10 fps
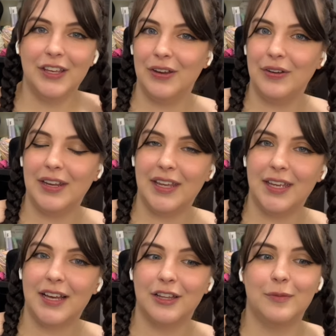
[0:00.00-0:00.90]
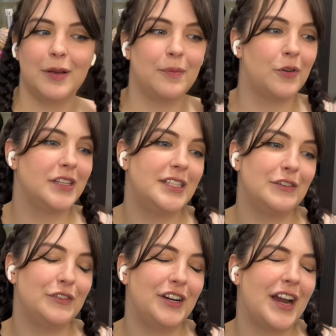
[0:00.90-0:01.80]
unique, a little bit more
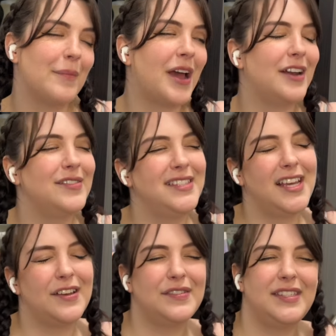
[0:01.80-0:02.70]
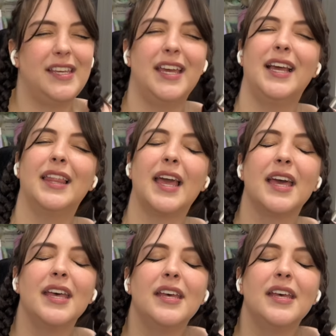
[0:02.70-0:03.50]
different. I'm kind of sick of seeing like,